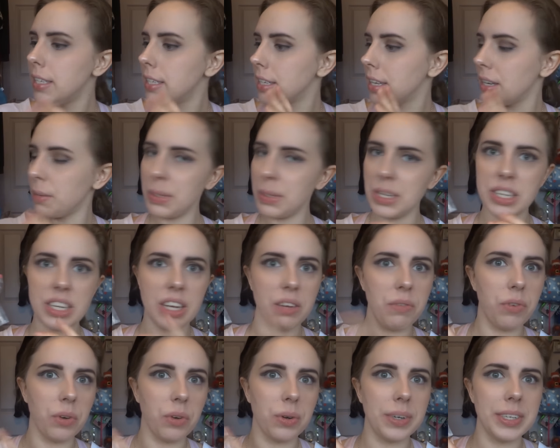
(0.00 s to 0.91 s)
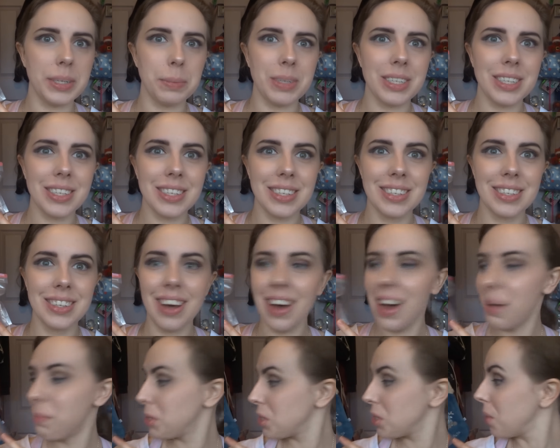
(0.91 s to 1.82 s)
is going to be saved for christmas
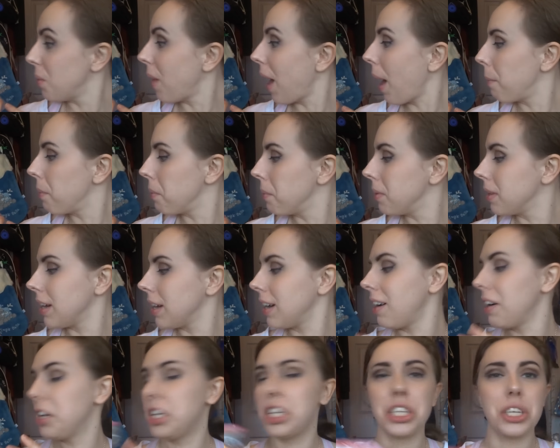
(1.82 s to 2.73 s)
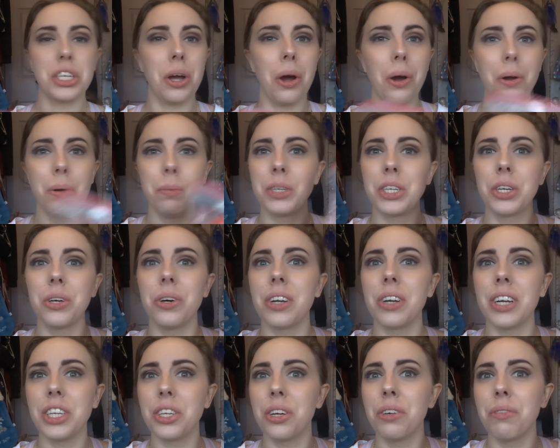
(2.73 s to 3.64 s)
i'm so happy with that i just hope to god
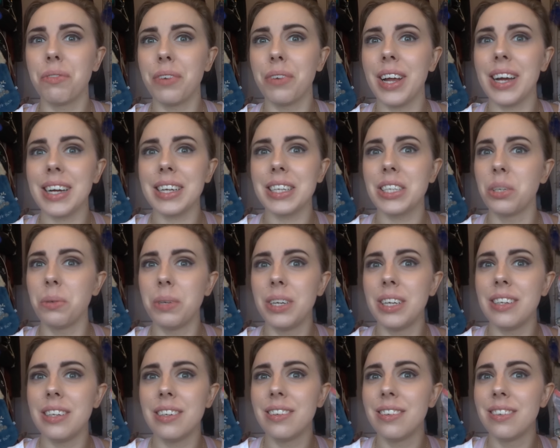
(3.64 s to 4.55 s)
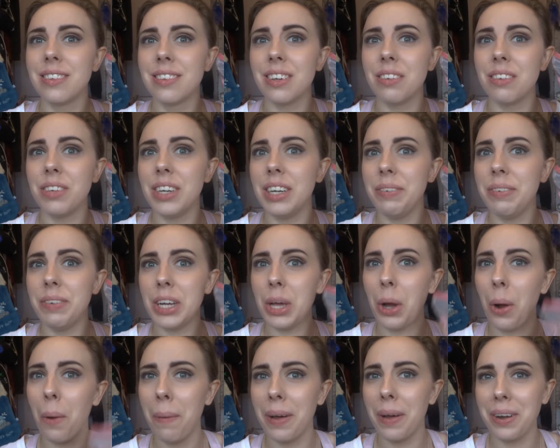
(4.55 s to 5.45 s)
i don't react to it i really really
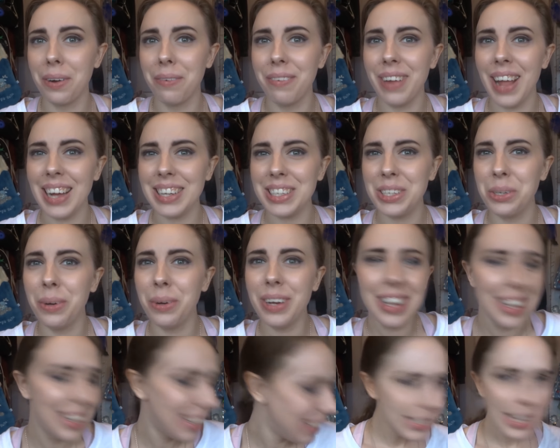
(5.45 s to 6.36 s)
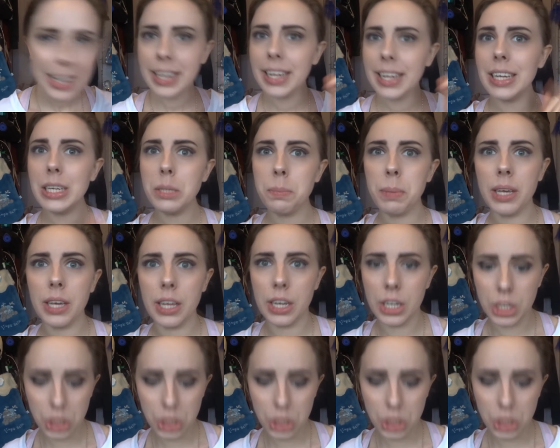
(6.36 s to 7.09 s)
hope i don't react to it technically speaking i